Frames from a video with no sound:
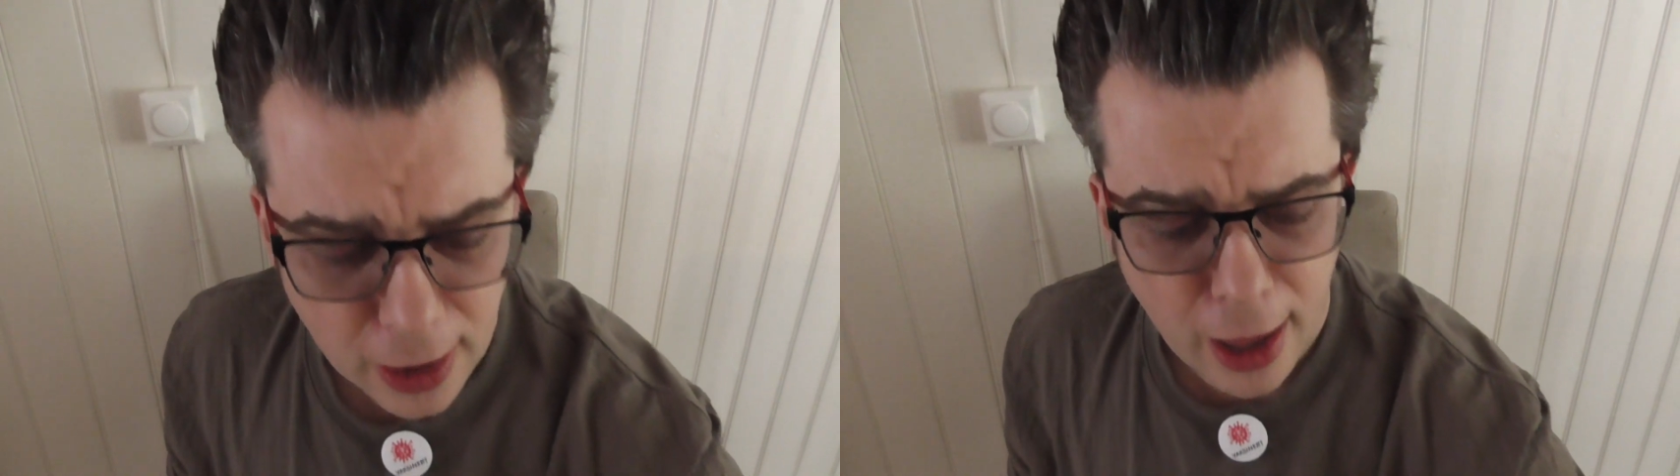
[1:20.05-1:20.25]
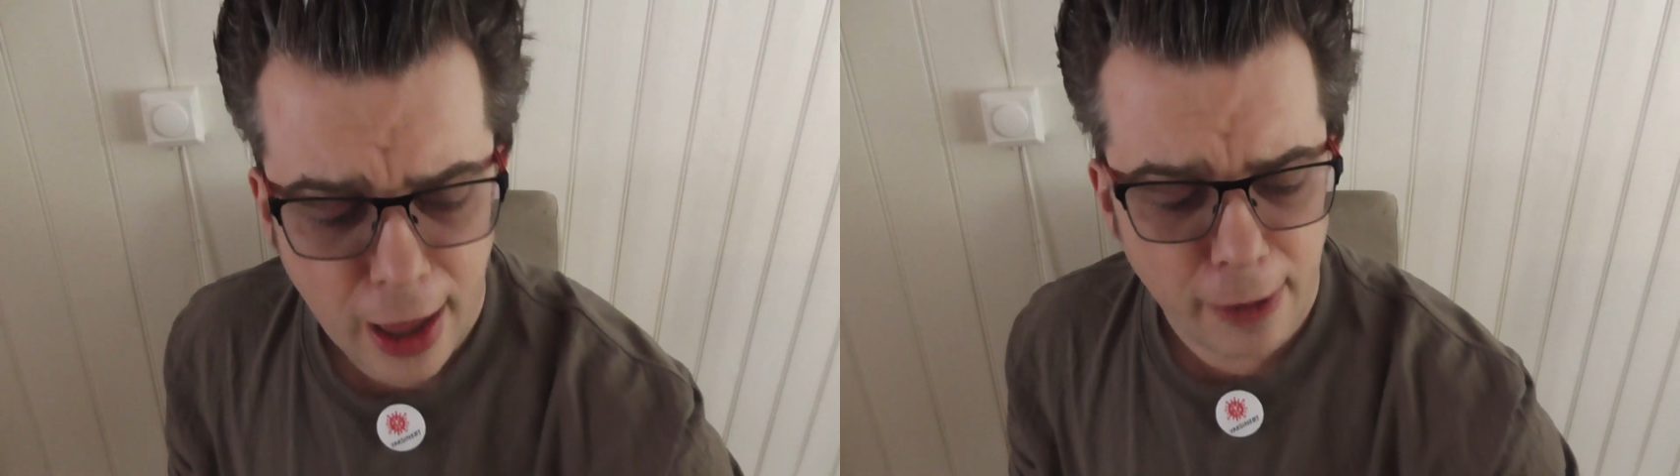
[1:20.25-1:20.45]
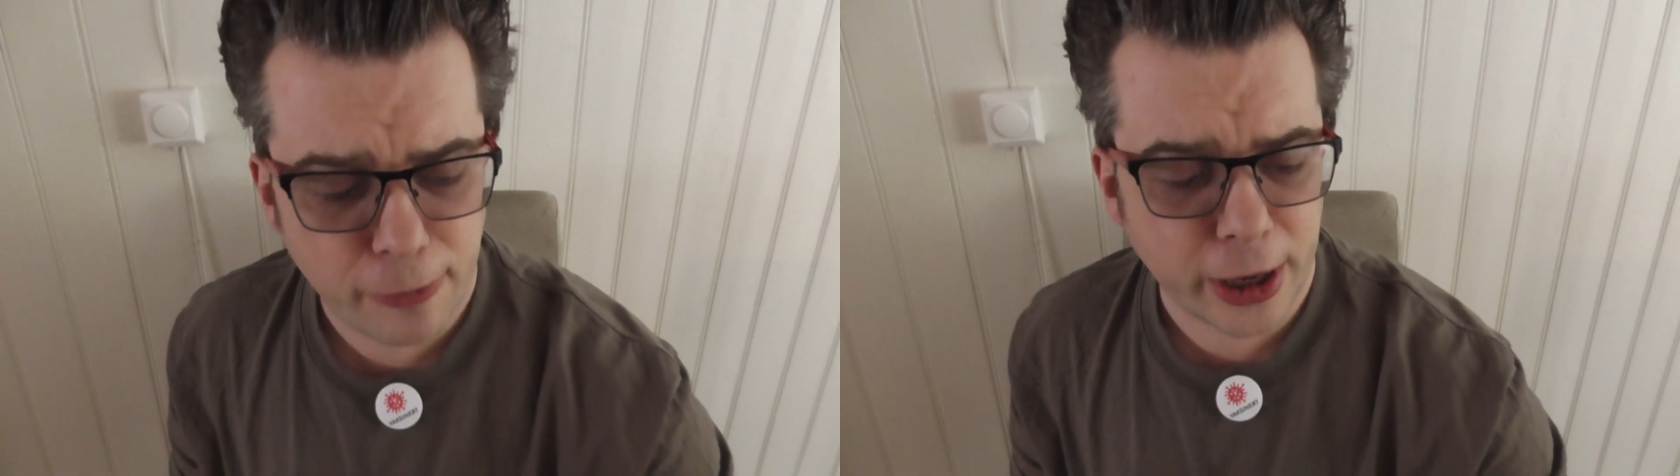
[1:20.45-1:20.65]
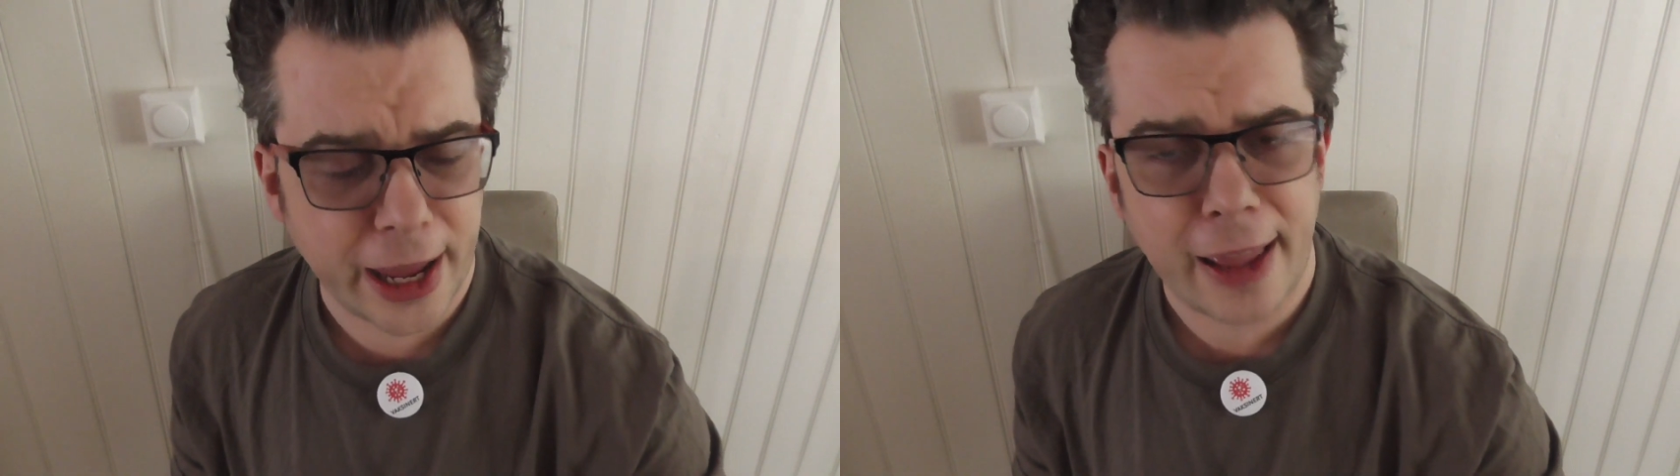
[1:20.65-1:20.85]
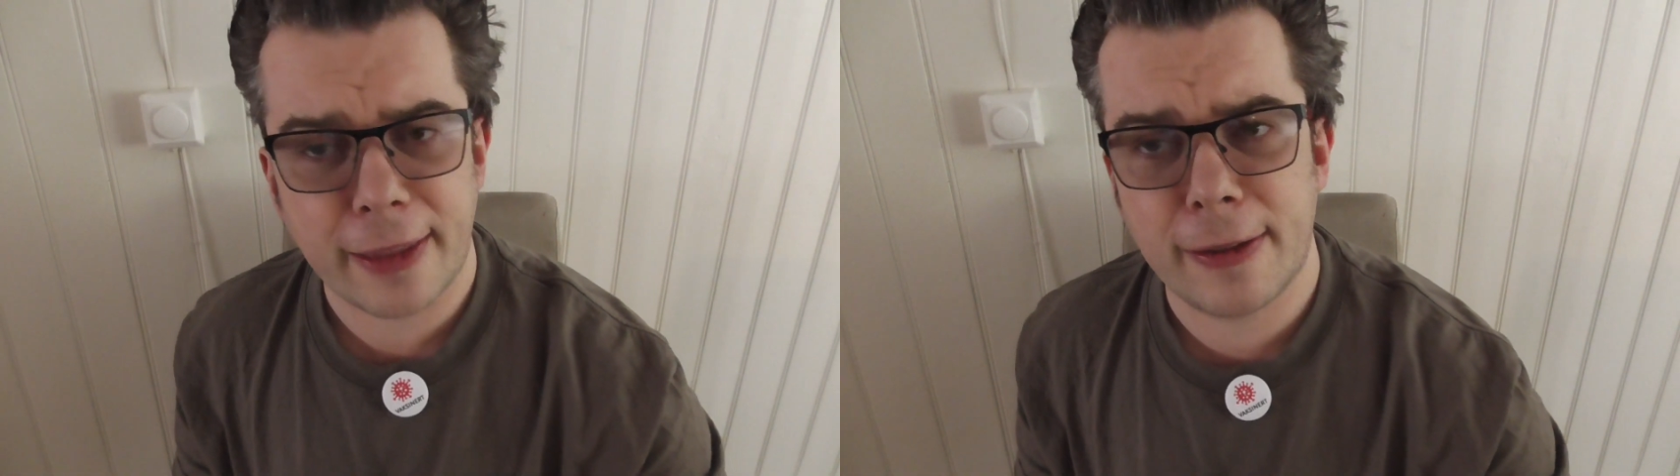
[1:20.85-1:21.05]
uh,
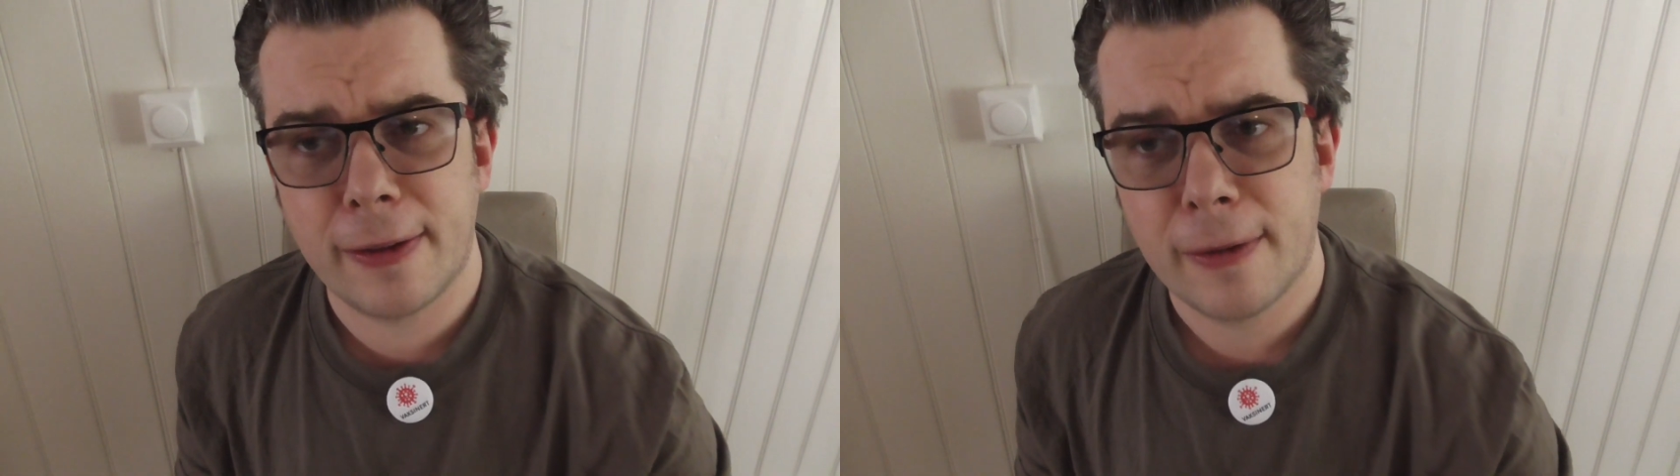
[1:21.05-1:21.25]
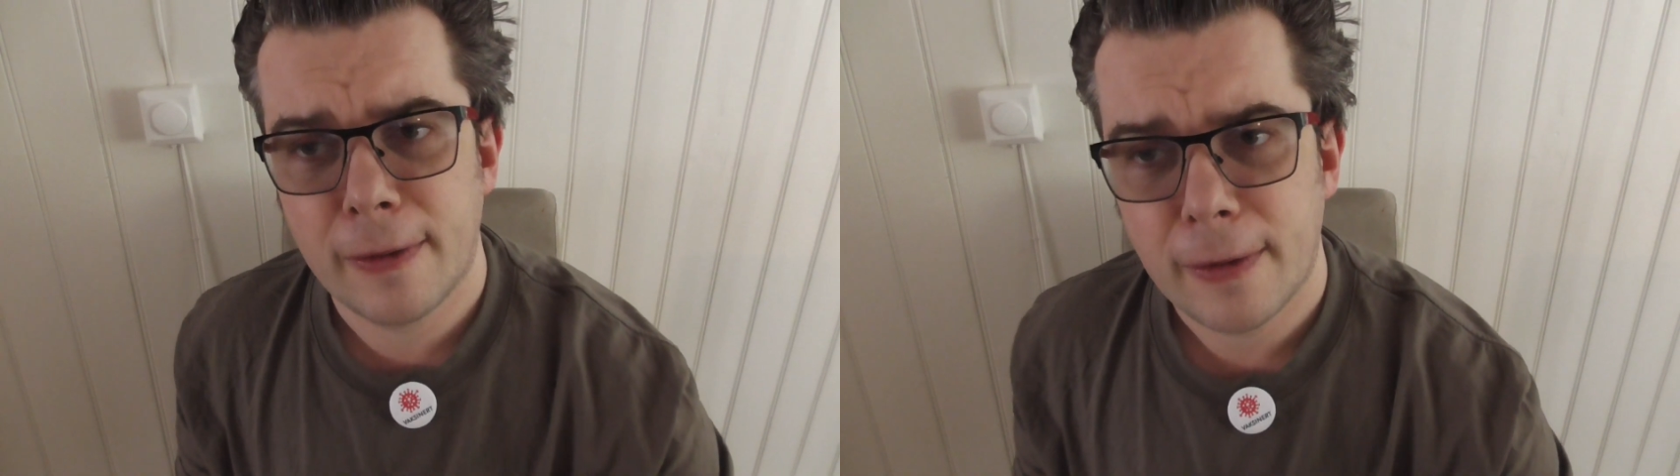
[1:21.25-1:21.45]
forget,